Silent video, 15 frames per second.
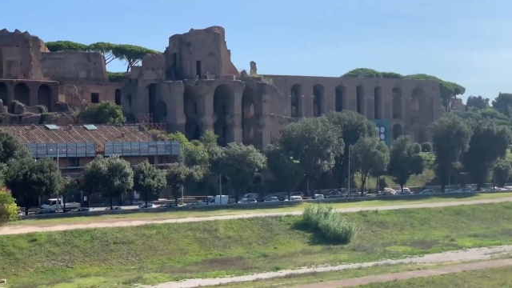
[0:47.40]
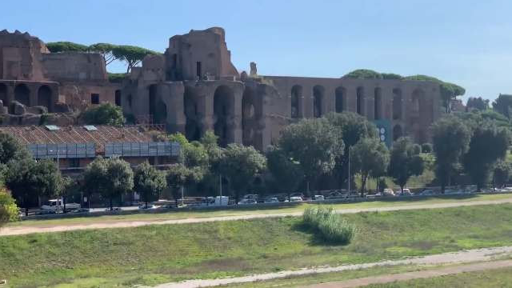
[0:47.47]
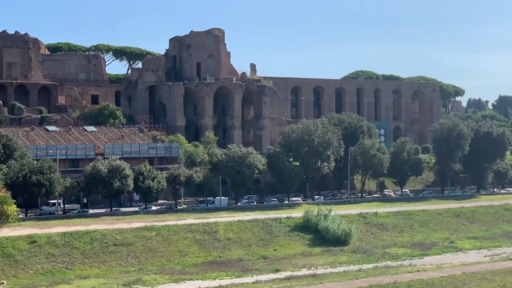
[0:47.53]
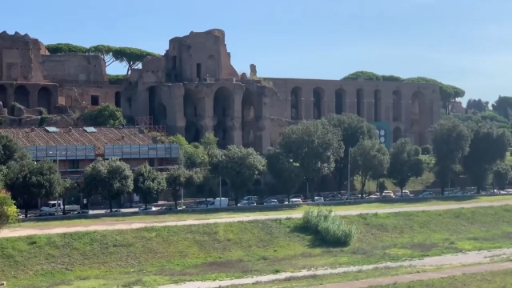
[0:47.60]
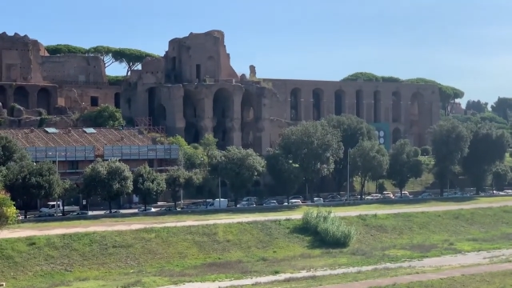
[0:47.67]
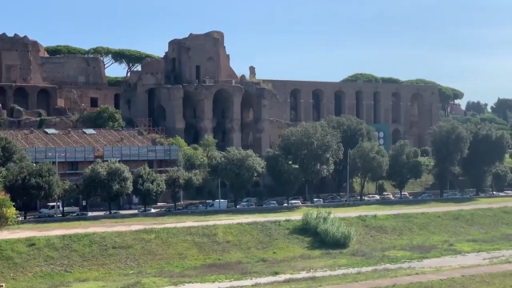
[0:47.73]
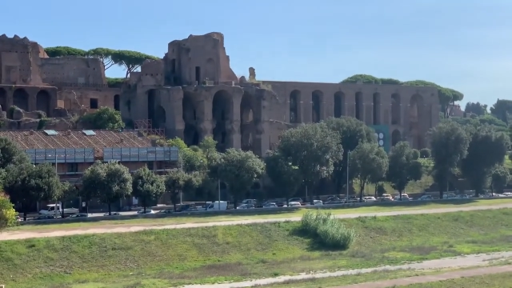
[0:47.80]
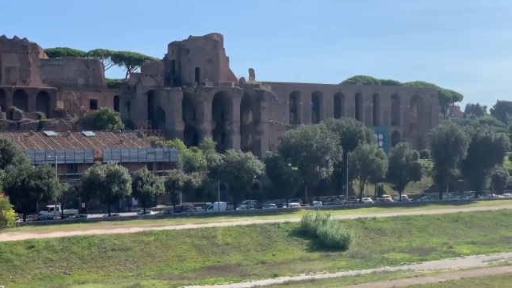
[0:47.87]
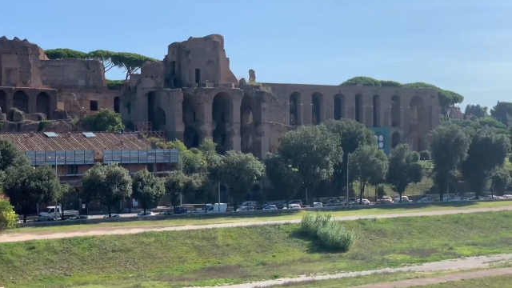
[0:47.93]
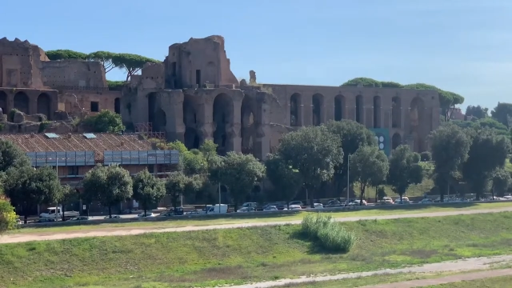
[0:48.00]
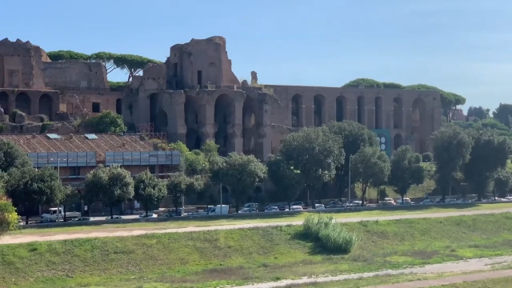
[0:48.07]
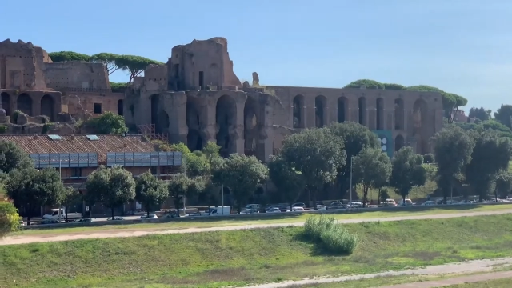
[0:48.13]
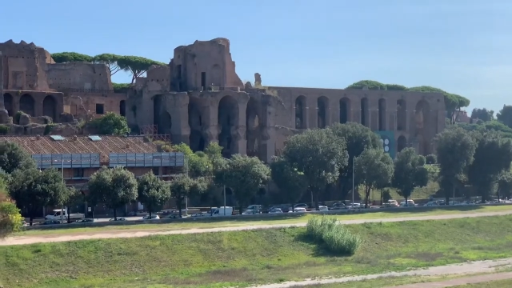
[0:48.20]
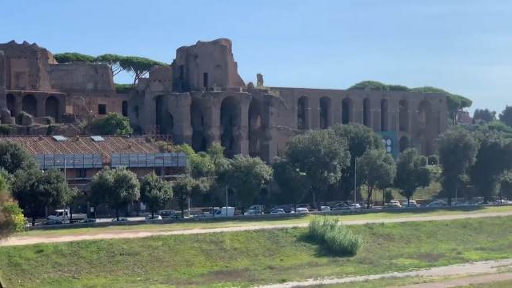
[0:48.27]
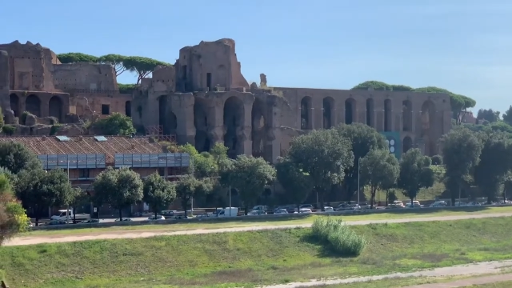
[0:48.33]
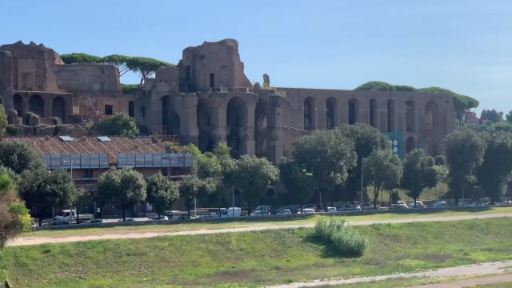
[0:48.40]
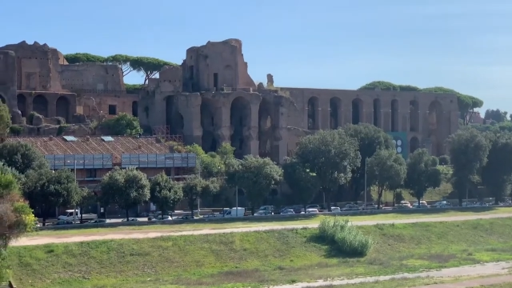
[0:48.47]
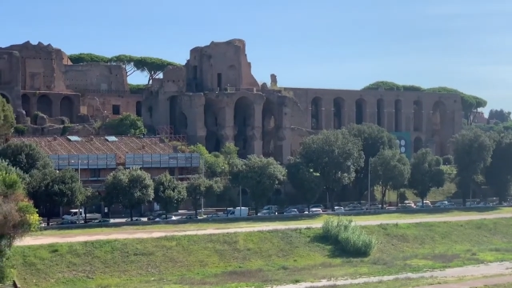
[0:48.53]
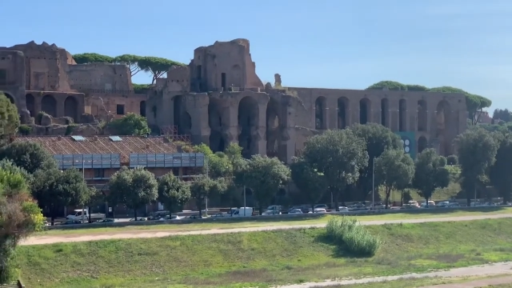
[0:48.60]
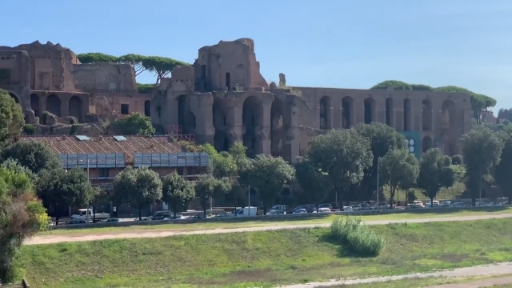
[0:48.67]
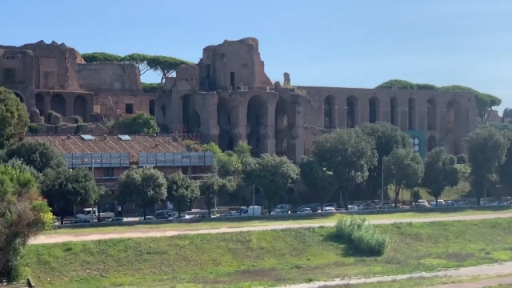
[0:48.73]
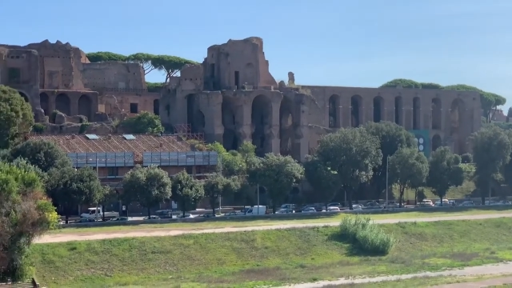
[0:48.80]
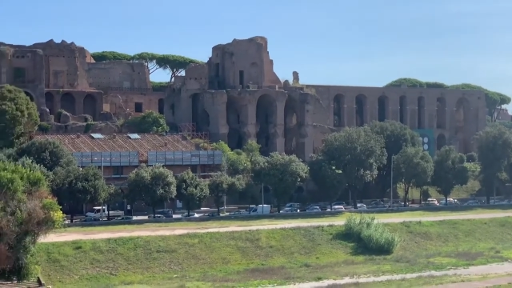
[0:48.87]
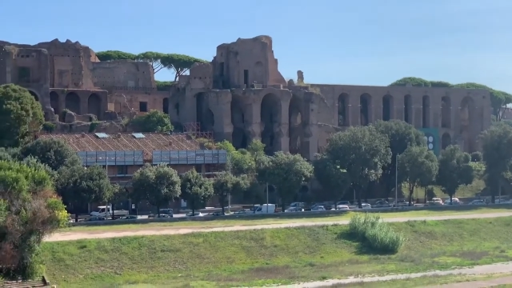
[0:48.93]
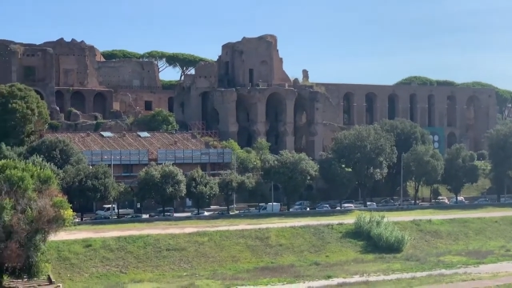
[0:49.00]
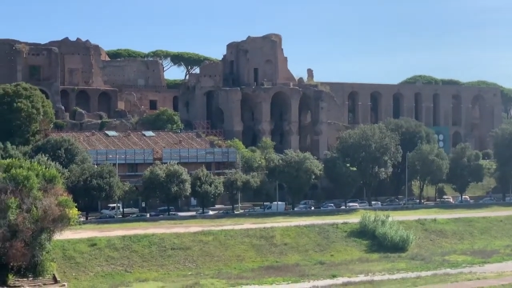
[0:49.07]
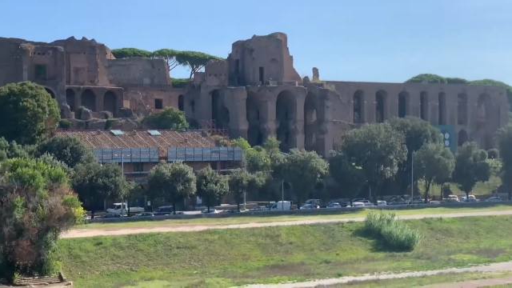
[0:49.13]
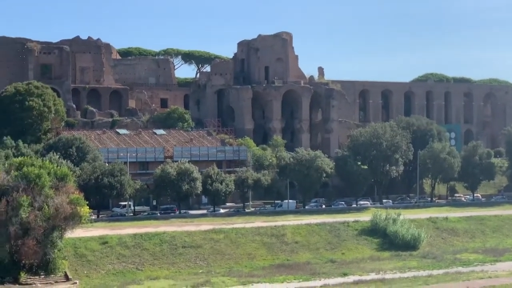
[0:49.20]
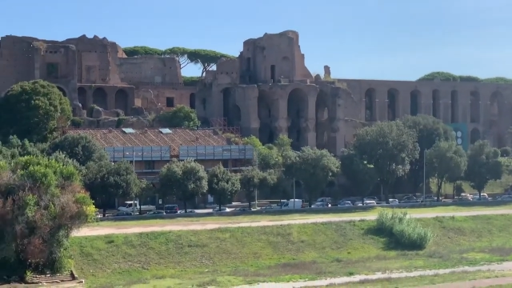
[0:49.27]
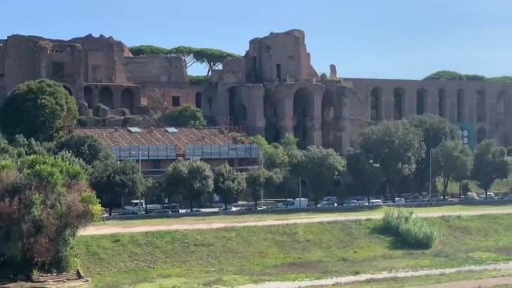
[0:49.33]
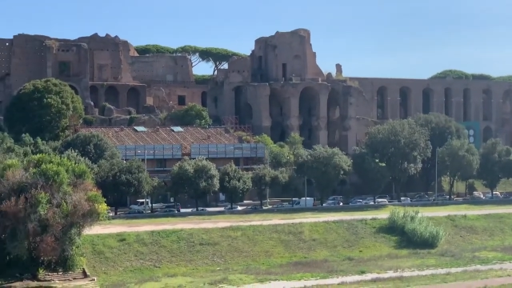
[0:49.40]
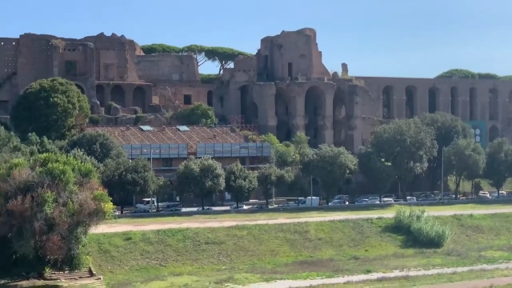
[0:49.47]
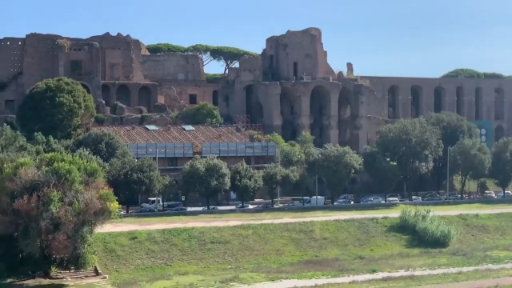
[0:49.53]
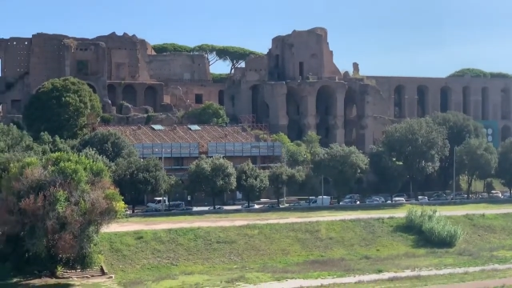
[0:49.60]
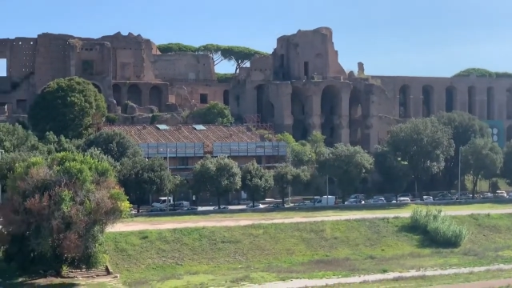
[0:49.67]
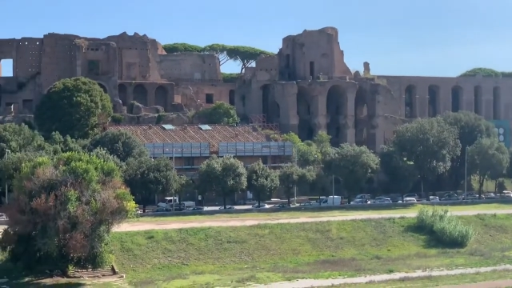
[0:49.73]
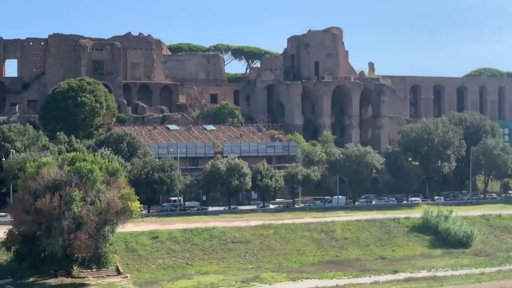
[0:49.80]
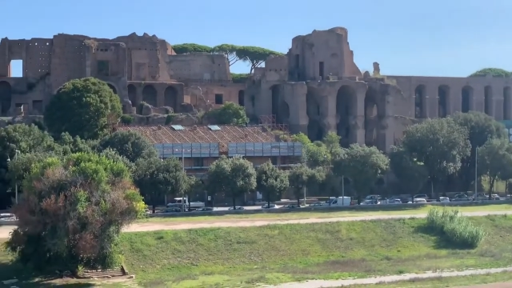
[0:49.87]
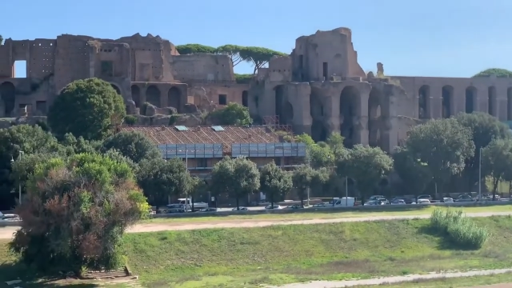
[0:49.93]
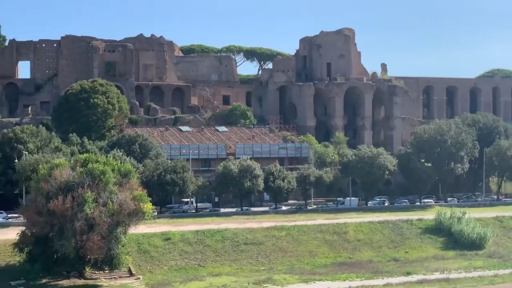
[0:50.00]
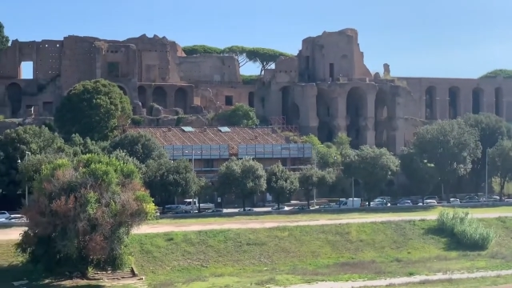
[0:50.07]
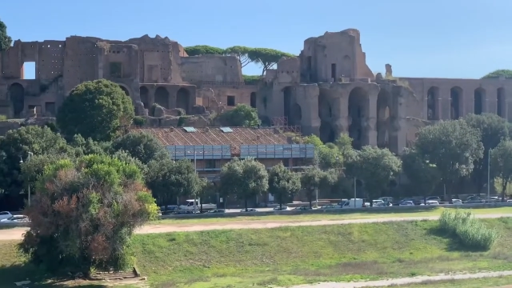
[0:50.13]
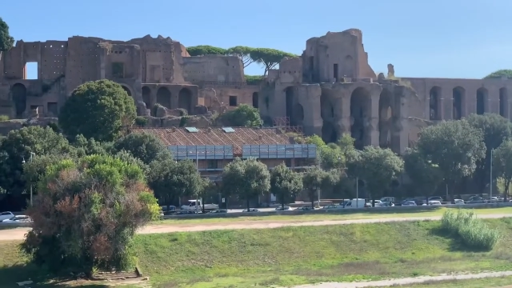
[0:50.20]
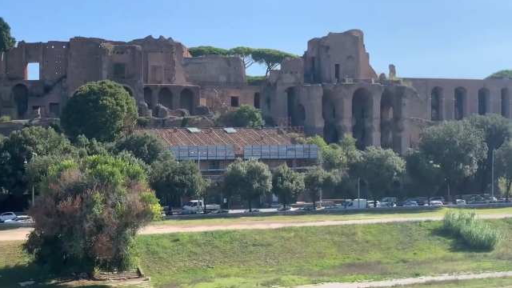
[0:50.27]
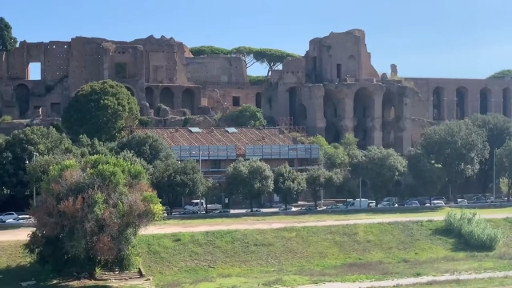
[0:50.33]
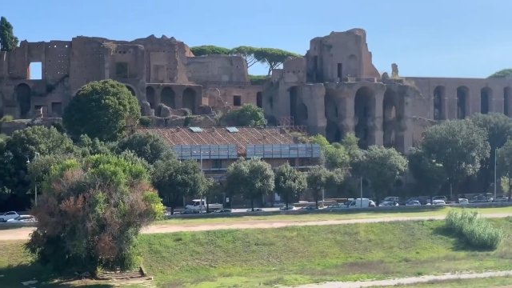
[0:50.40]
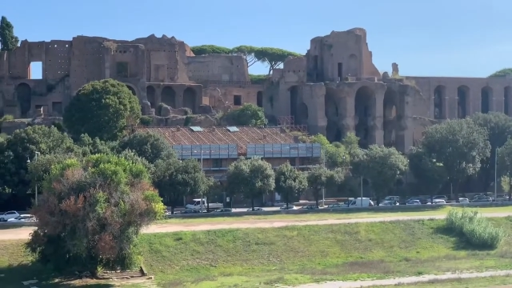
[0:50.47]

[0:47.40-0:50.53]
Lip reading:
[unreadable: no face in view]